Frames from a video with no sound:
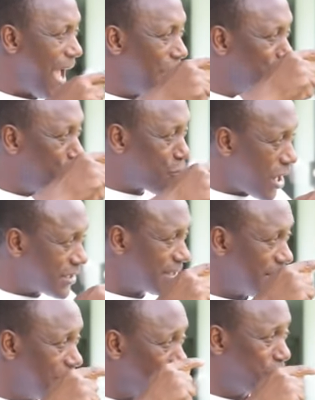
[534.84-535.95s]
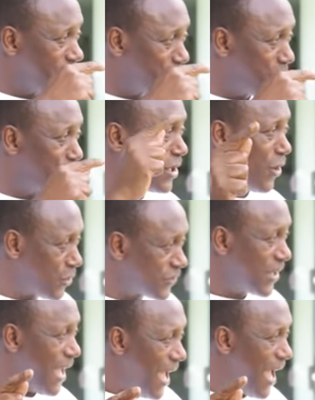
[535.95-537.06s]
And for us, the difference between
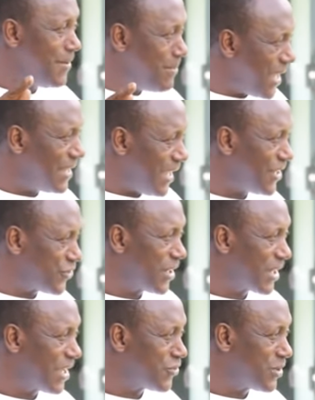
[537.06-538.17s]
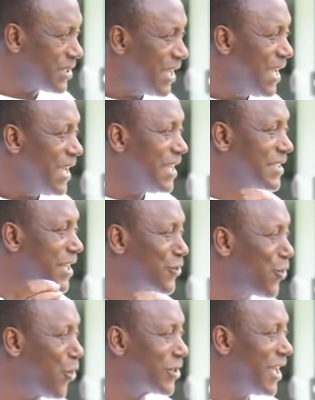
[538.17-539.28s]
us and many Asian countries is
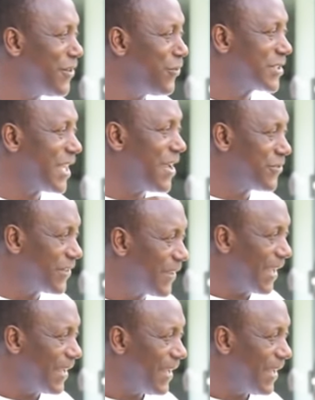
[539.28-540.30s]
that God gave us everything.